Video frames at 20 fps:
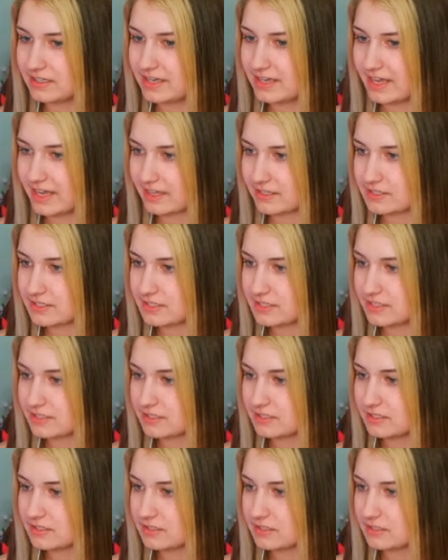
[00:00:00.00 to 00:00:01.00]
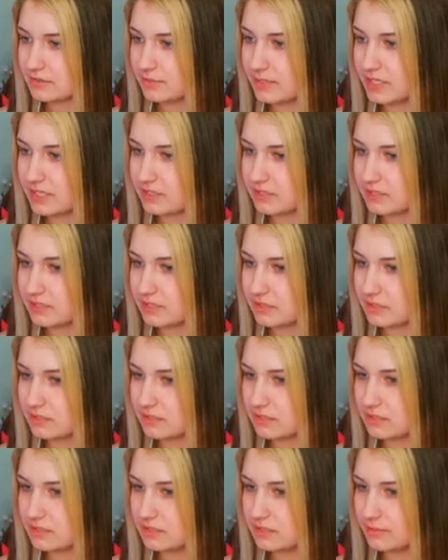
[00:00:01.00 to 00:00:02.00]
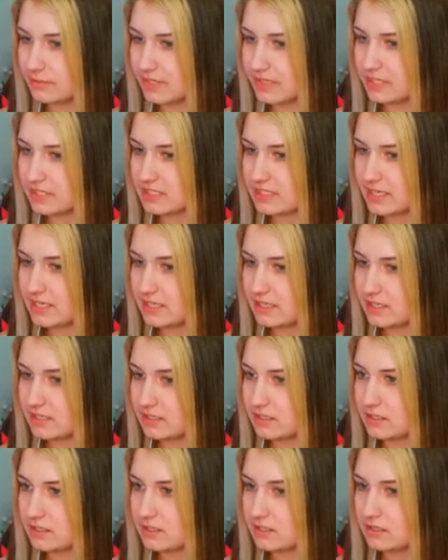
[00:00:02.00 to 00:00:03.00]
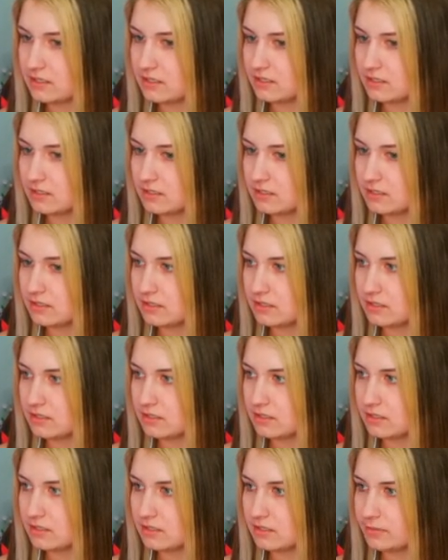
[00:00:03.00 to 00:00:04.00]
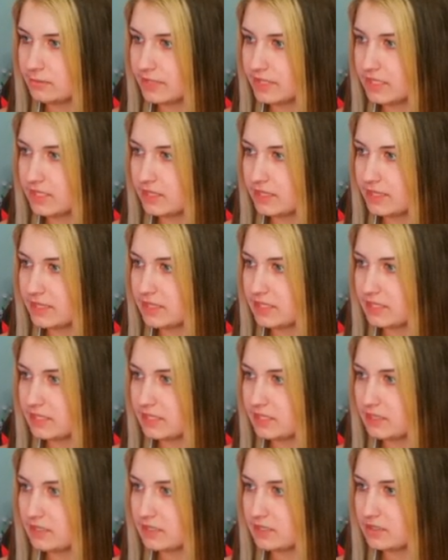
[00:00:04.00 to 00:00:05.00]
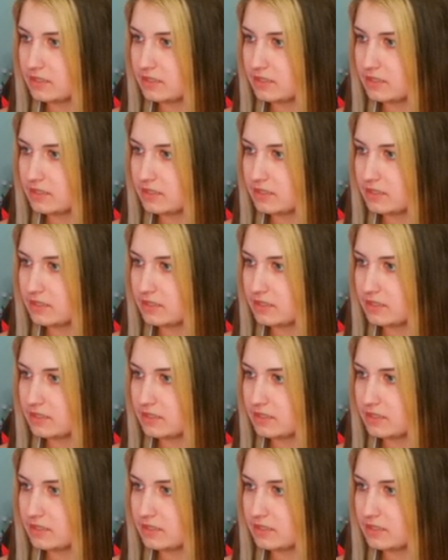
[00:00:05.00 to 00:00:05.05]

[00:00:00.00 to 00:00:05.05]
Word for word: next. Wait. Why can't I... Why can't I